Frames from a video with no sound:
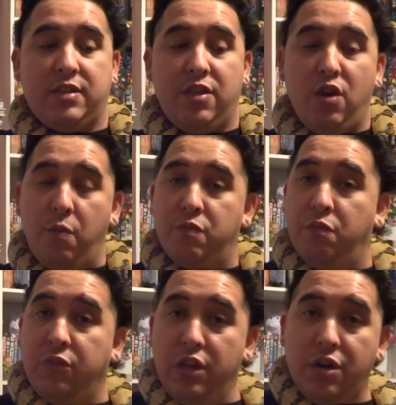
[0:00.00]
And they'll
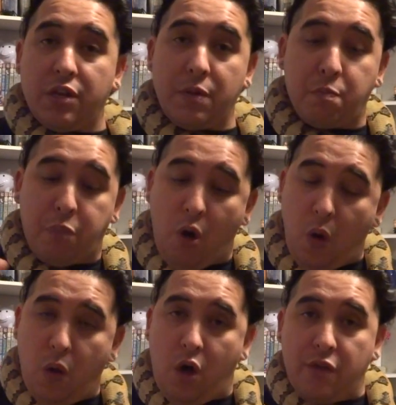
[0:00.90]
literally
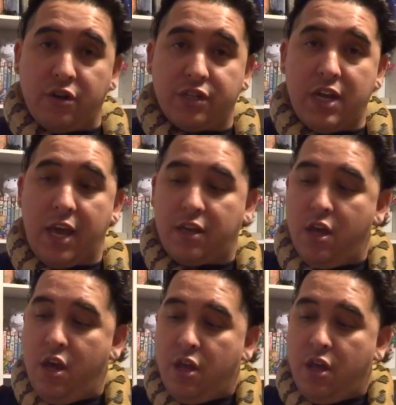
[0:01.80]
pull on their snake.